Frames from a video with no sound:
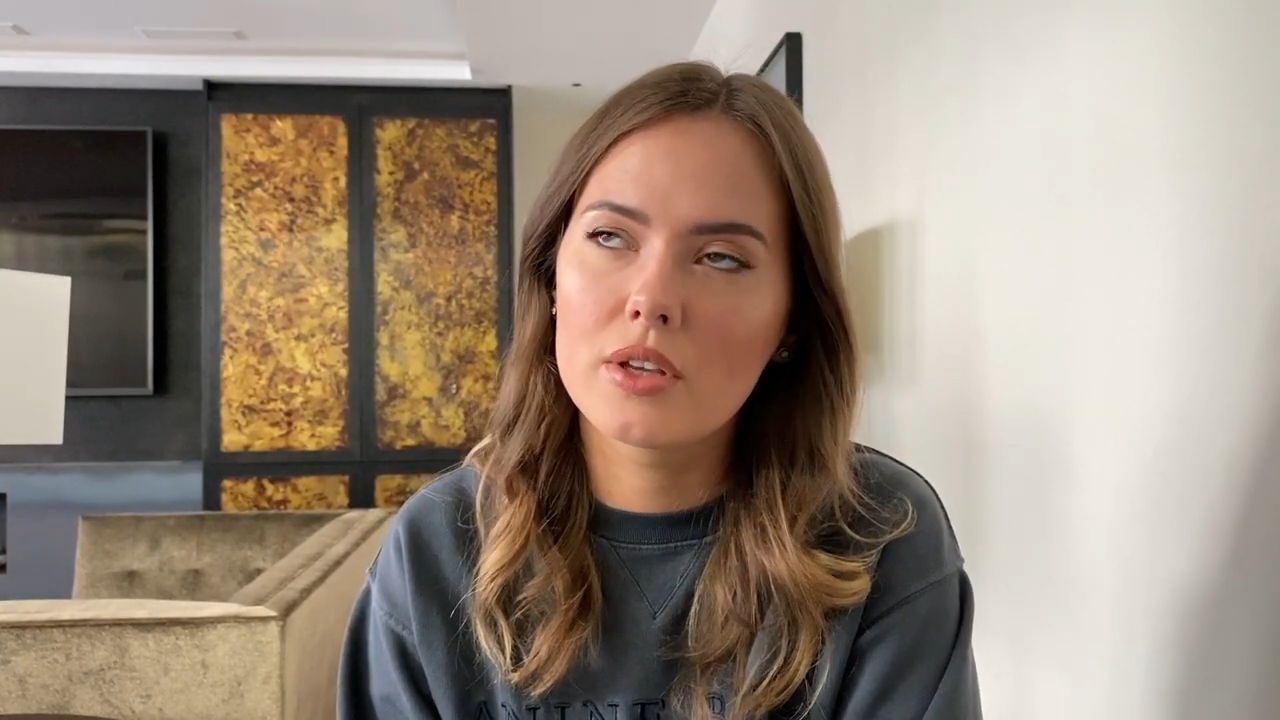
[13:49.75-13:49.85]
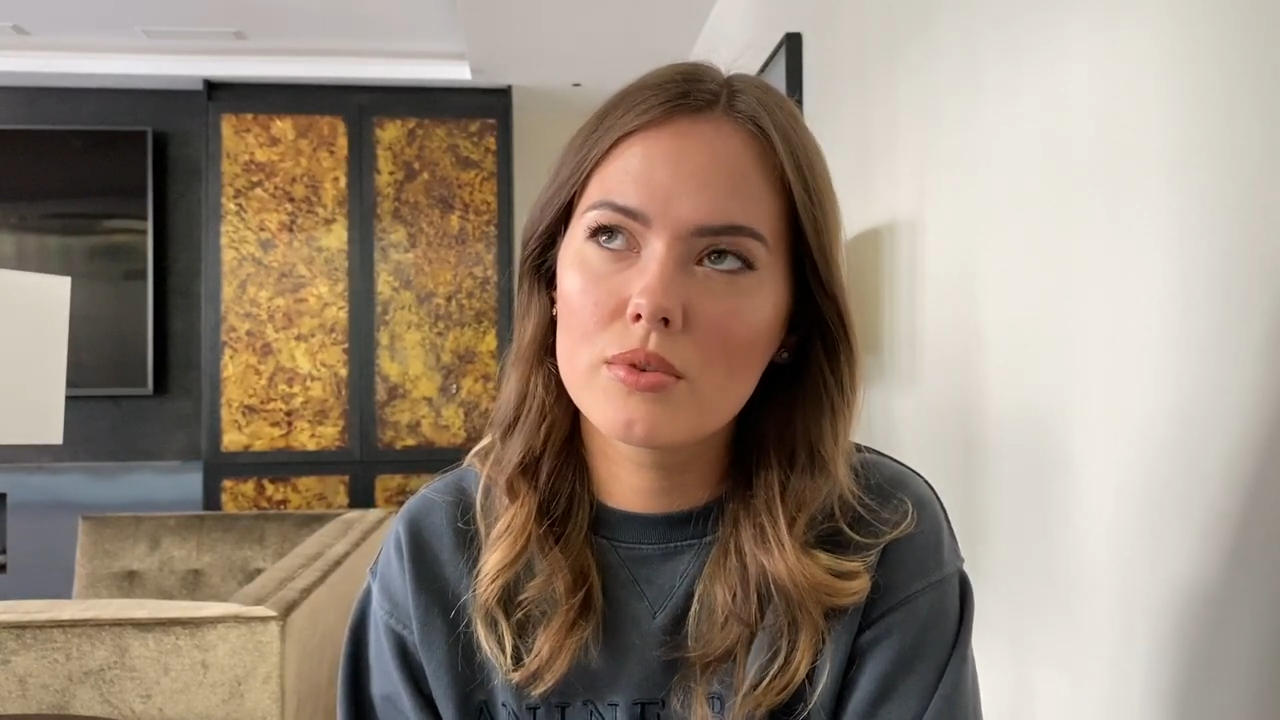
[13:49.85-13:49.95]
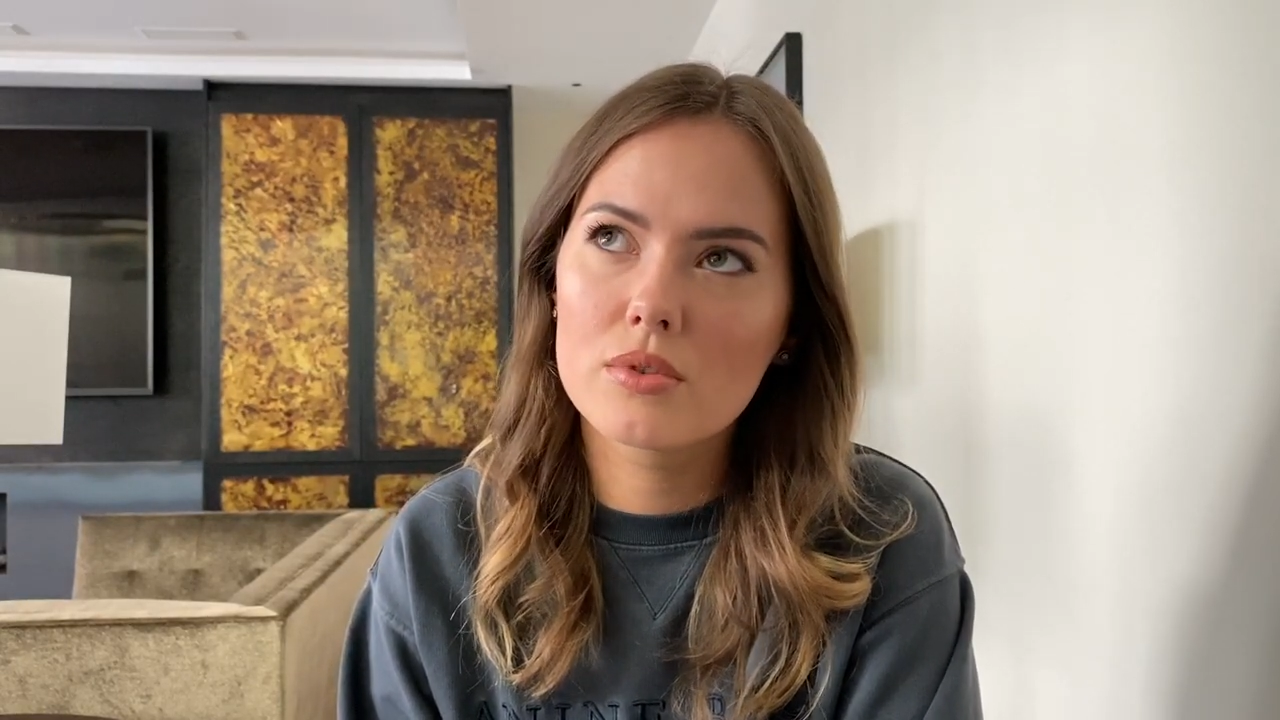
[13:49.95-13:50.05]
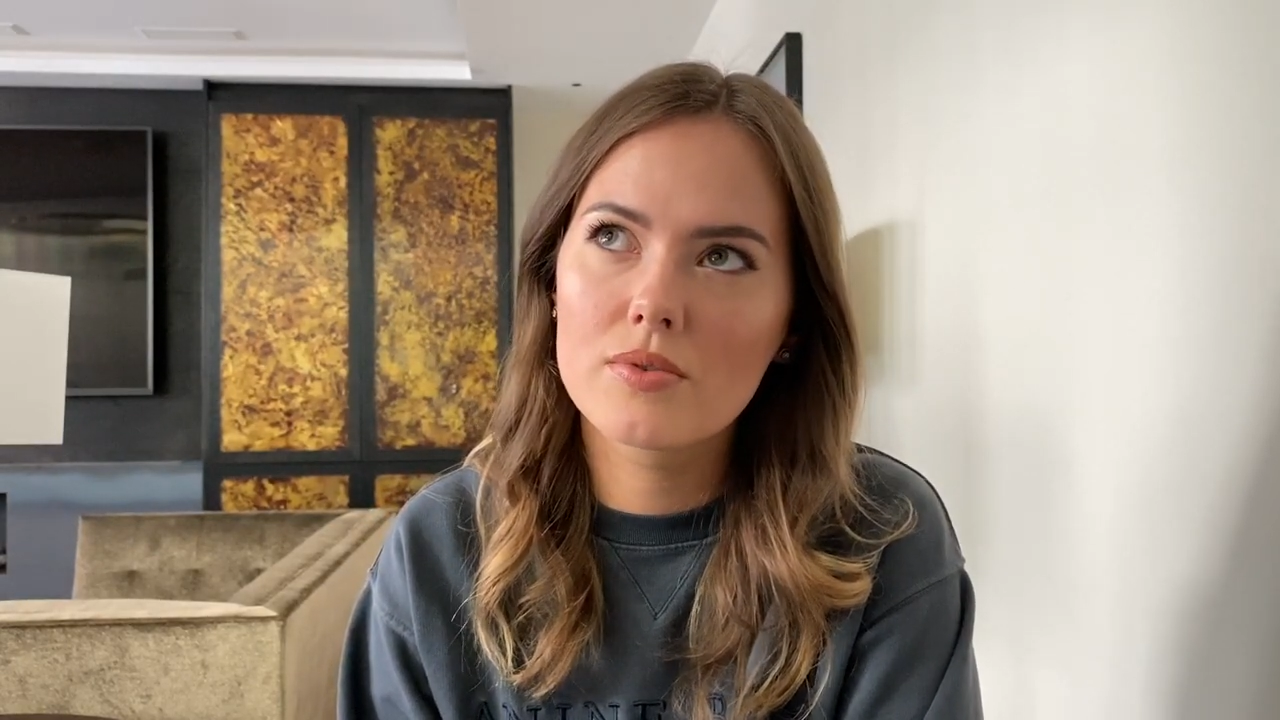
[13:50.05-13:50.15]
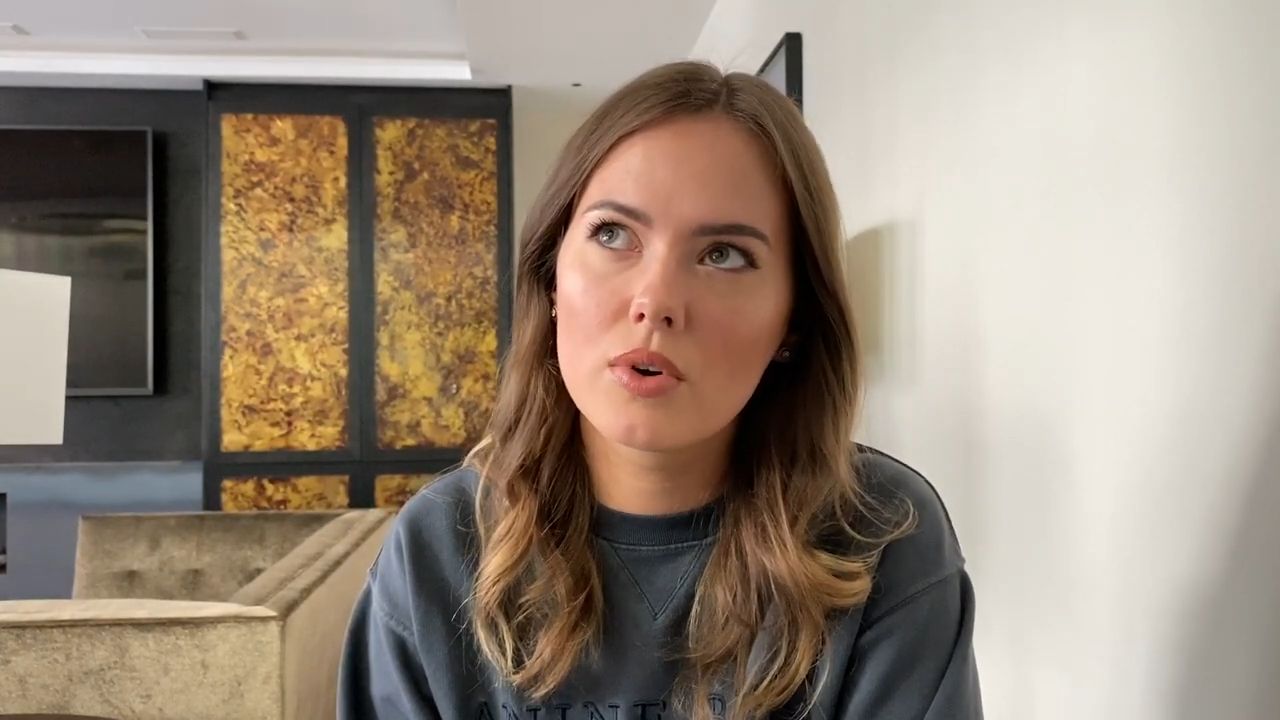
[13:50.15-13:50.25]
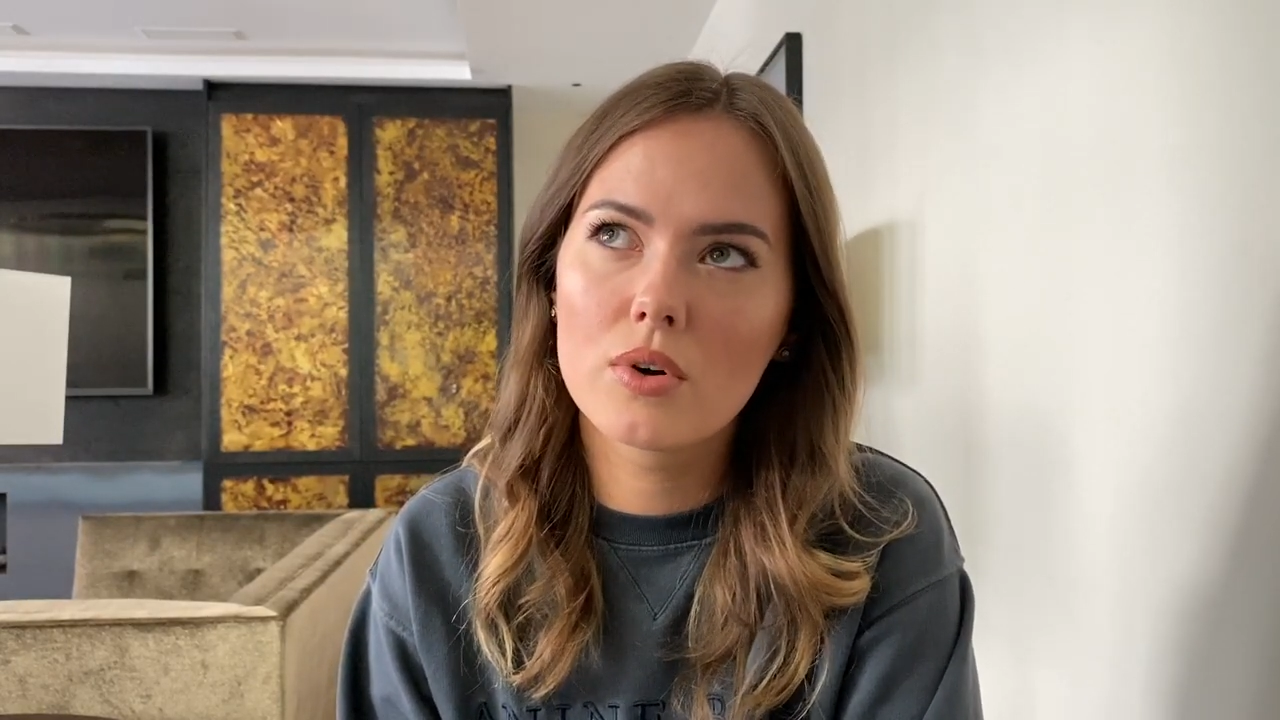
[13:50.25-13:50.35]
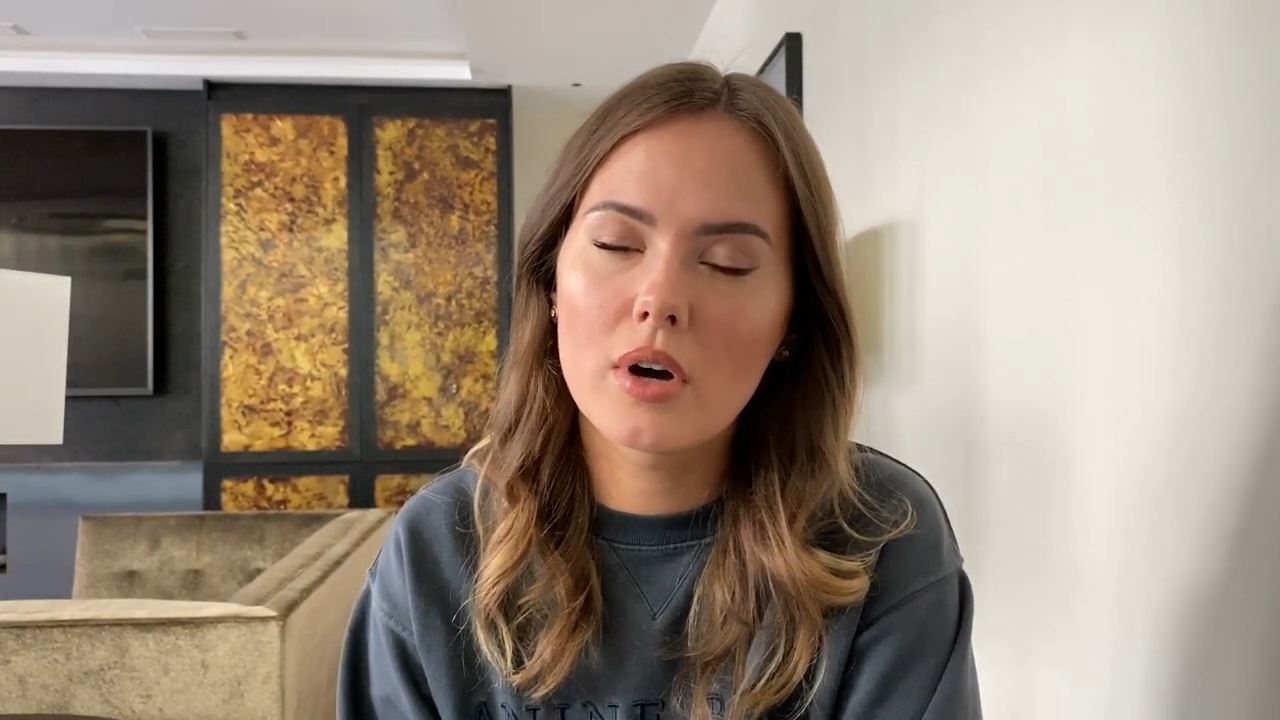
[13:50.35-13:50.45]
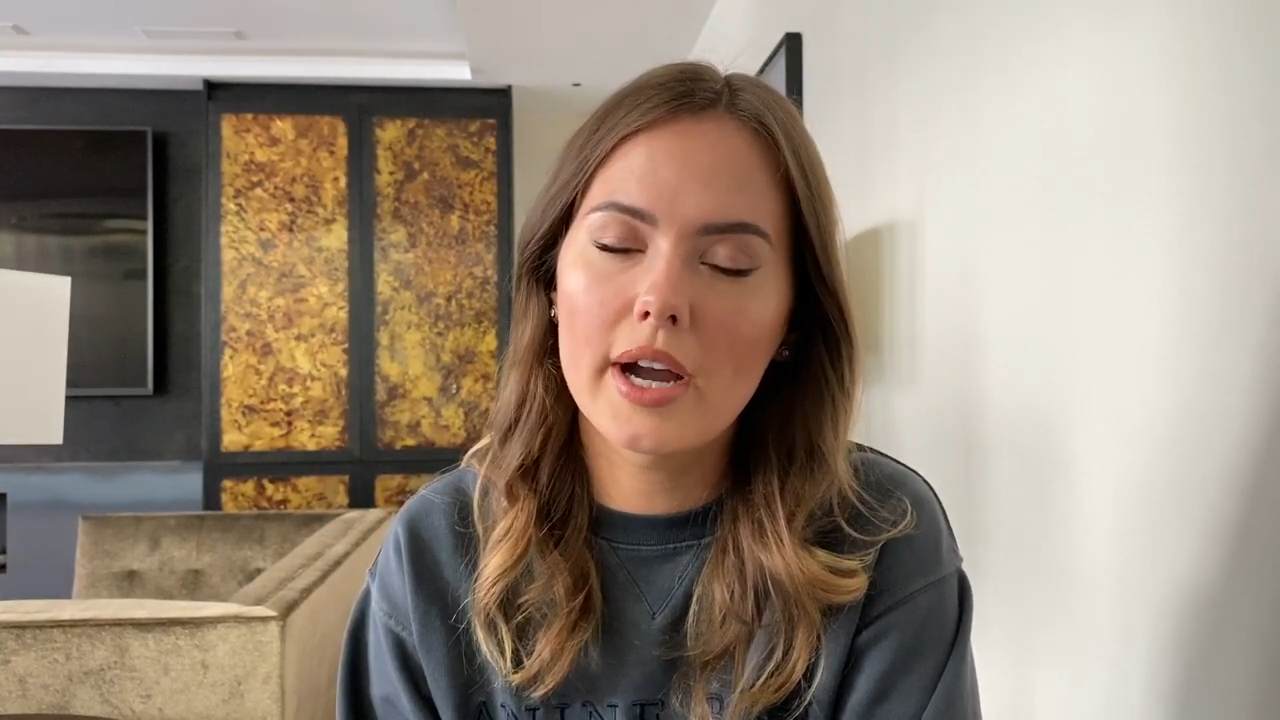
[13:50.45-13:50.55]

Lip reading: useful.